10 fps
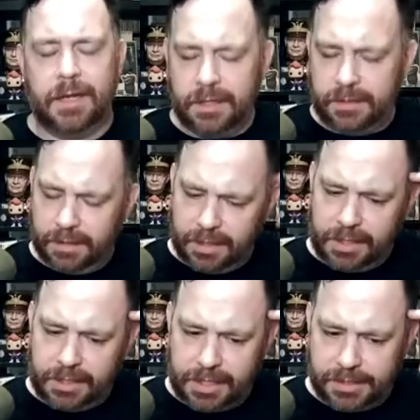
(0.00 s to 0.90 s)
It,
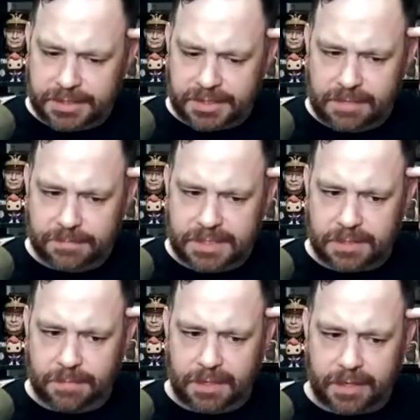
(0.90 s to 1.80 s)
it, it just seems
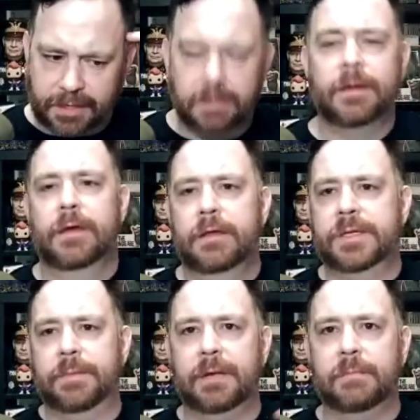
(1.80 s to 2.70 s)
to me like,
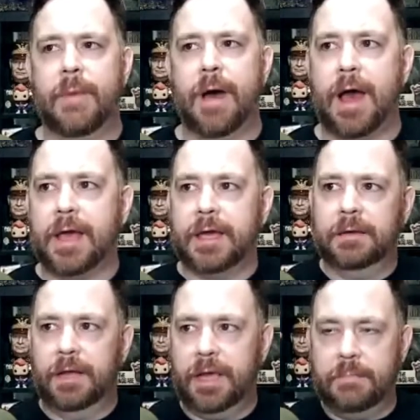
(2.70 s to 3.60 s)
to me in my,
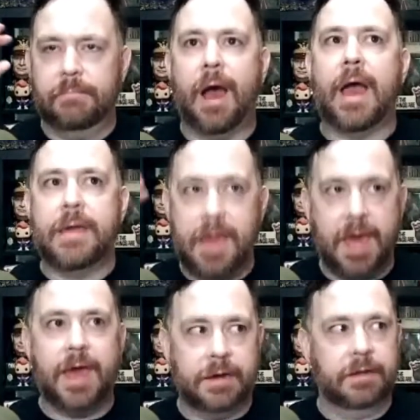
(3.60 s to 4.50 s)
in my
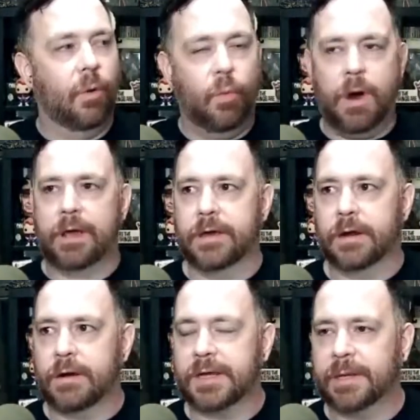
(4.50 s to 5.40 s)
head, walking
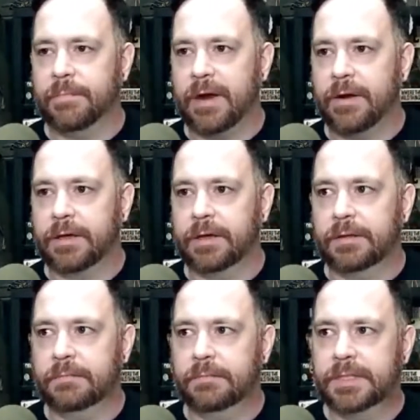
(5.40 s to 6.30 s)
across America
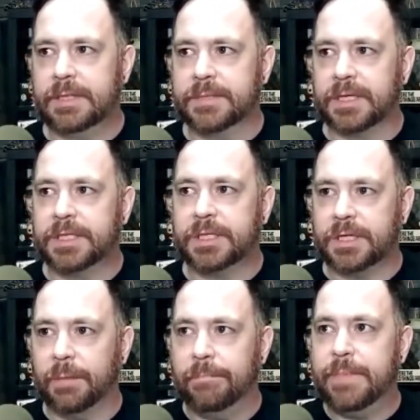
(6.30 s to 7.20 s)
seems like
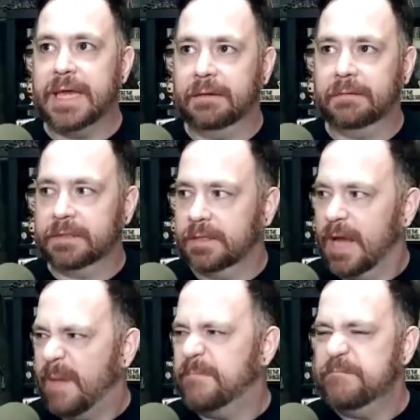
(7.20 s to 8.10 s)
such a big,
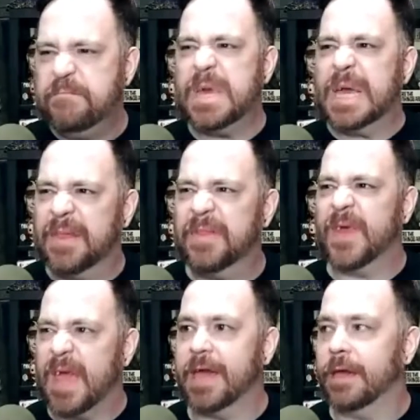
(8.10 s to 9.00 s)
big
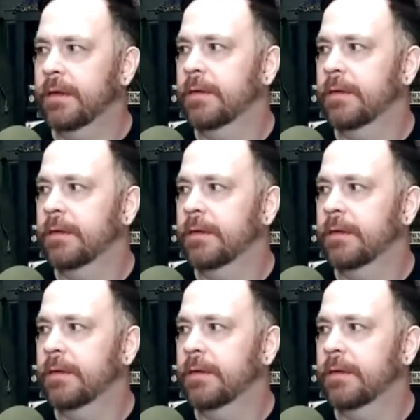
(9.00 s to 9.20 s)
thing.